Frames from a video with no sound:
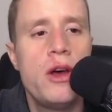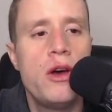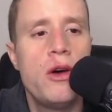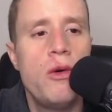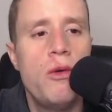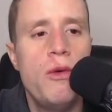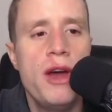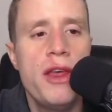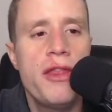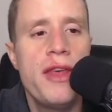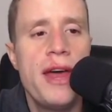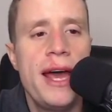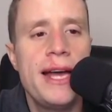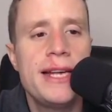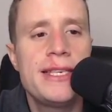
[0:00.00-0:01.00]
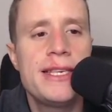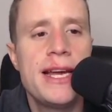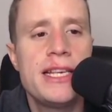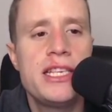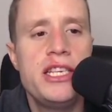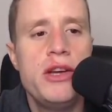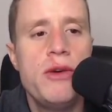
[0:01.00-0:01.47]
with the
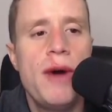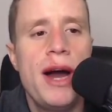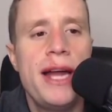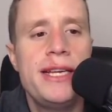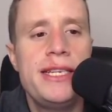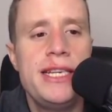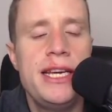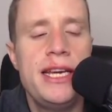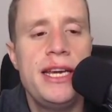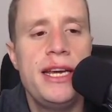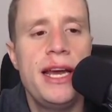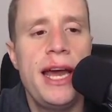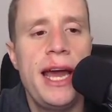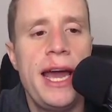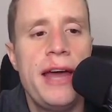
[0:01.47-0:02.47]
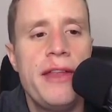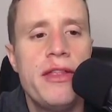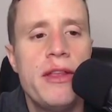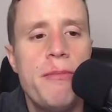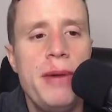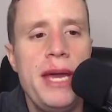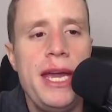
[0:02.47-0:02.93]
SSUID
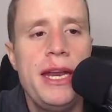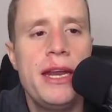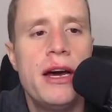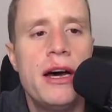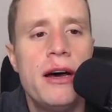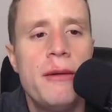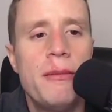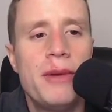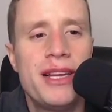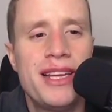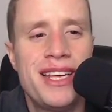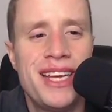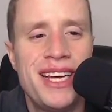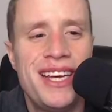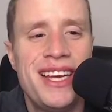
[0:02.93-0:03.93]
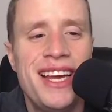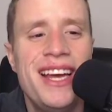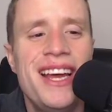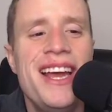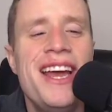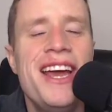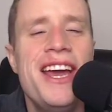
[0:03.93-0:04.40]
and the PNUM,
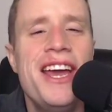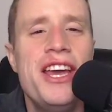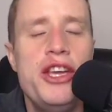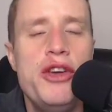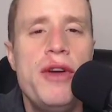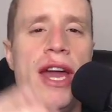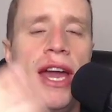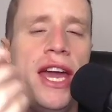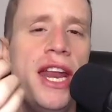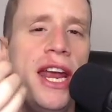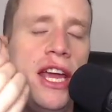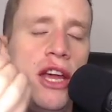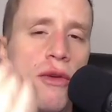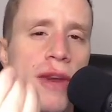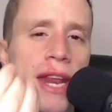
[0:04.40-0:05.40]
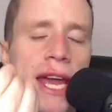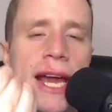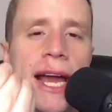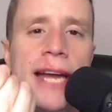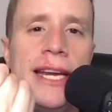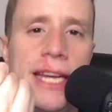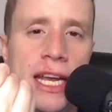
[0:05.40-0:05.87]
you can get a
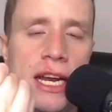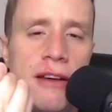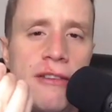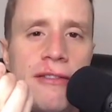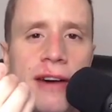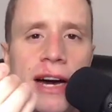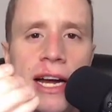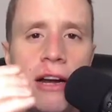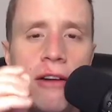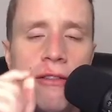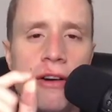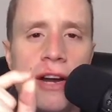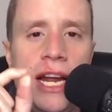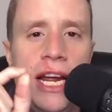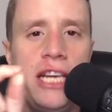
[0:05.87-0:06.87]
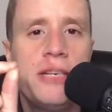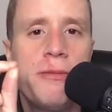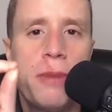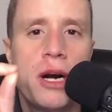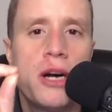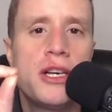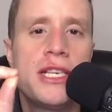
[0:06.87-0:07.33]
unique identifier for each
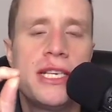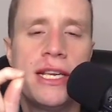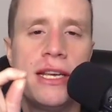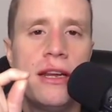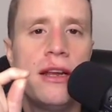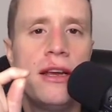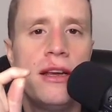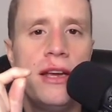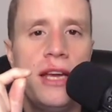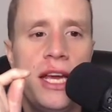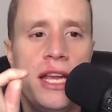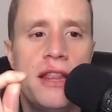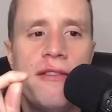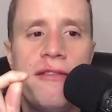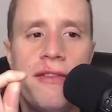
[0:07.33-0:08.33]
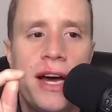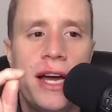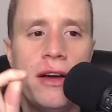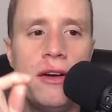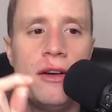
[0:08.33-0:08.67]
person in the file,